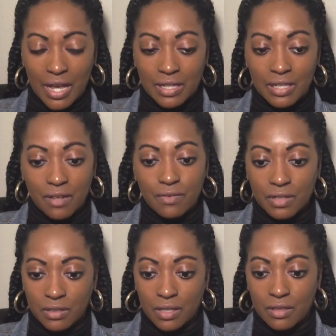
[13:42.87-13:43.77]
I
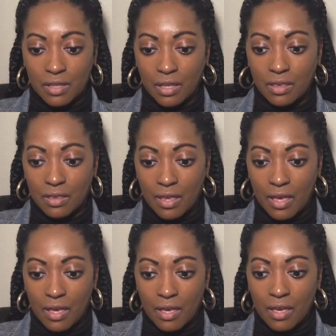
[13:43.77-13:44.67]
definitely think
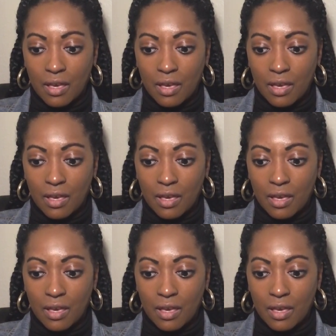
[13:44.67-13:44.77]
that